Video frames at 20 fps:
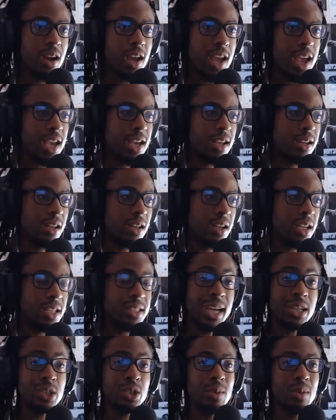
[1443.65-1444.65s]
and he's
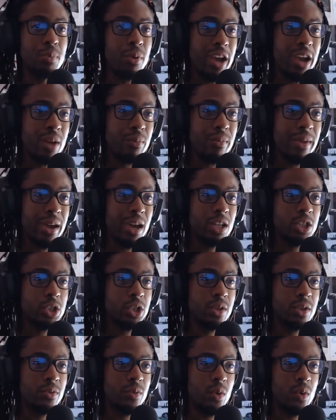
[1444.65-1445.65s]
actually a brand
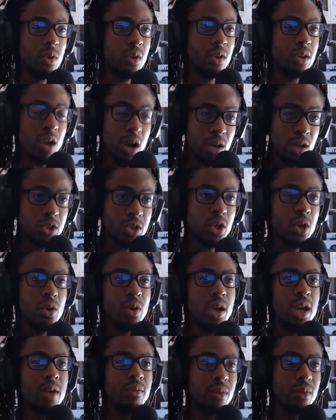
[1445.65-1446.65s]
manager for Naruto
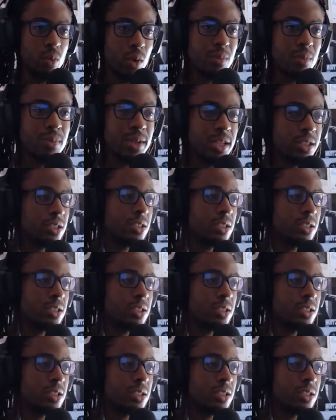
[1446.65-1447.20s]
and for One Piece.